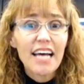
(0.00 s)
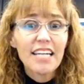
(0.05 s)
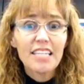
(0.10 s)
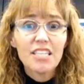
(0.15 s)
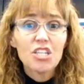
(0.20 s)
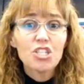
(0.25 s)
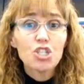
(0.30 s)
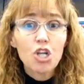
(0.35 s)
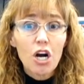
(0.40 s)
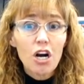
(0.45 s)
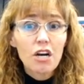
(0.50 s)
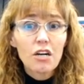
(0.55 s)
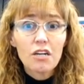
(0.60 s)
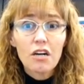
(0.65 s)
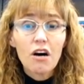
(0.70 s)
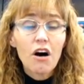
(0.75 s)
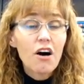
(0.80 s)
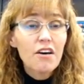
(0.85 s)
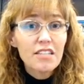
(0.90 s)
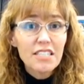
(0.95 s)
in the dark
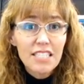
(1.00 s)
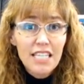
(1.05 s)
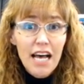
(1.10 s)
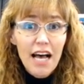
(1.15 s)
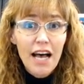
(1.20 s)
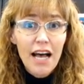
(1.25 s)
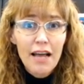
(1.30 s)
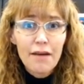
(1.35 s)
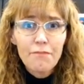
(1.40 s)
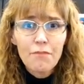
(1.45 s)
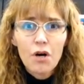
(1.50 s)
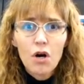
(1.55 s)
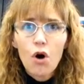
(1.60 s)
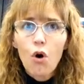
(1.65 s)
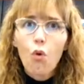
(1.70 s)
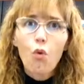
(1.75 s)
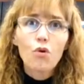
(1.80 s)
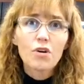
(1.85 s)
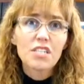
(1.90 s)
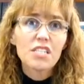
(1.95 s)
all the time
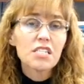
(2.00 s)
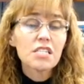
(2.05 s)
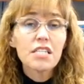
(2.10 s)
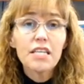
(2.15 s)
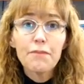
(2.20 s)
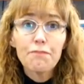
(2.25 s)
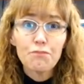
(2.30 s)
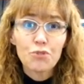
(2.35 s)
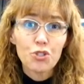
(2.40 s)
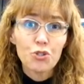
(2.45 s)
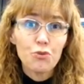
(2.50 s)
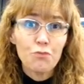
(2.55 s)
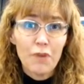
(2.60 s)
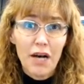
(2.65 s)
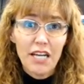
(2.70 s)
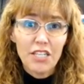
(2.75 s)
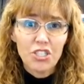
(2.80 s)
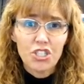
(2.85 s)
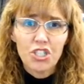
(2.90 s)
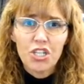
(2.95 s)
or sleep too
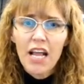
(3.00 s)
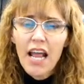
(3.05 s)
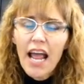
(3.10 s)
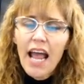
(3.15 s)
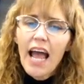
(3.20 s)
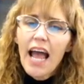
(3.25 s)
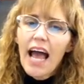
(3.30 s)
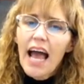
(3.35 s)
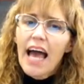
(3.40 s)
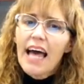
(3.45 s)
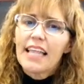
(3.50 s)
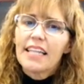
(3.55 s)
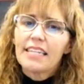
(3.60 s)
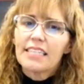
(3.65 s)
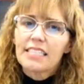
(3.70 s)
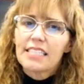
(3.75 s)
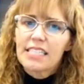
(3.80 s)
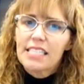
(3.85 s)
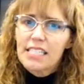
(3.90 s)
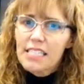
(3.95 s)
much.
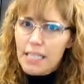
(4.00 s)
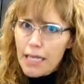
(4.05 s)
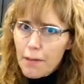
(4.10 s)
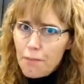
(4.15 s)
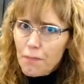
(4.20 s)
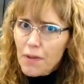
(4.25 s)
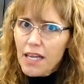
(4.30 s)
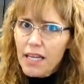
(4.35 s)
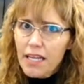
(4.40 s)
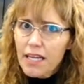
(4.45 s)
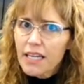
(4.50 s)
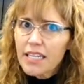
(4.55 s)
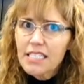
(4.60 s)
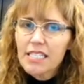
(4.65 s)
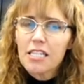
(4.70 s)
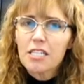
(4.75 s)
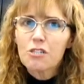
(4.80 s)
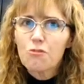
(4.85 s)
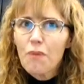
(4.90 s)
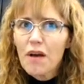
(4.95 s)
And sleeping is
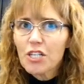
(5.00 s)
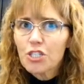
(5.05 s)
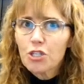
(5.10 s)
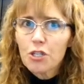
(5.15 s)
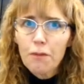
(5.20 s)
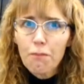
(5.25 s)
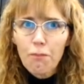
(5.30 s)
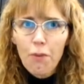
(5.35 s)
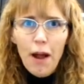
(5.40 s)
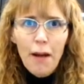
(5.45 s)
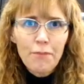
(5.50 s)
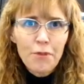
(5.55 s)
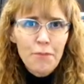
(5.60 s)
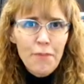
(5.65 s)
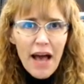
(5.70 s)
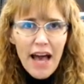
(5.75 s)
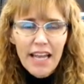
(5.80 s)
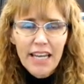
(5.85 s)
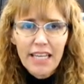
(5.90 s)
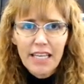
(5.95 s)
especially
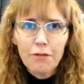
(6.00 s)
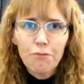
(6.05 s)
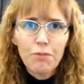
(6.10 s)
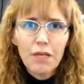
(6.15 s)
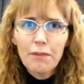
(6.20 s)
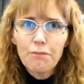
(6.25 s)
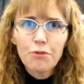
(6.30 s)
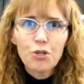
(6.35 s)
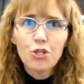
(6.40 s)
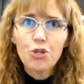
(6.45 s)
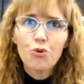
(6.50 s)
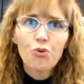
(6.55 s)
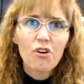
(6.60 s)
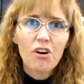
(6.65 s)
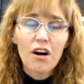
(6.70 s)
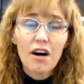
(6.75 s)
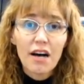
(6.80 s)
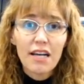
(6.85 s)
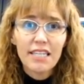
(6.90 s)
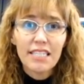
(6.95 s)
problematic in people who are
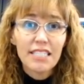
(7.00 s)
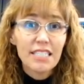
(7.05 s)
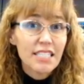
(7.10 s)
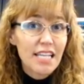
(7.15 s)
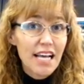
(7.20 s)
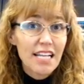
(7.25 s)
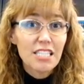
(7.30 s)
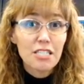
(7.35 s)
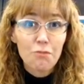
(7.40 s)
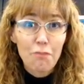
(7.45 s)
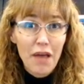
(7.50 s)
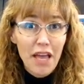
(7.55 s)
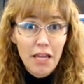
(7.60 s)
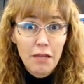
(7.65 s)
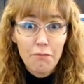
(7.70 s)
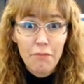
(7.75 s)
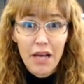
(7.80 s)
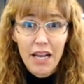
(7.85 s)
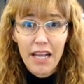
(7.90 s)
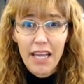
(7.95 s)
on intense
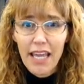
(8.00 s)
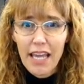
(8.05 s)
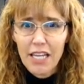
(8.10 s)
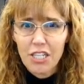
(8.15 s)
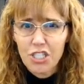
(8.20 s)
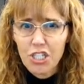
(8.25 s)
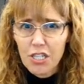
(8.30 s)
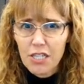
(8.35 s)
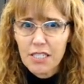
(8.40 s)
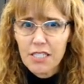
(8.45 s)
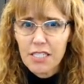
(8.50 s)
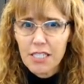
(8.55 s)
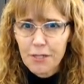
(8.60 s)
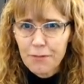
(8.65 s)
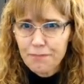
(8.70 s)
pain medications.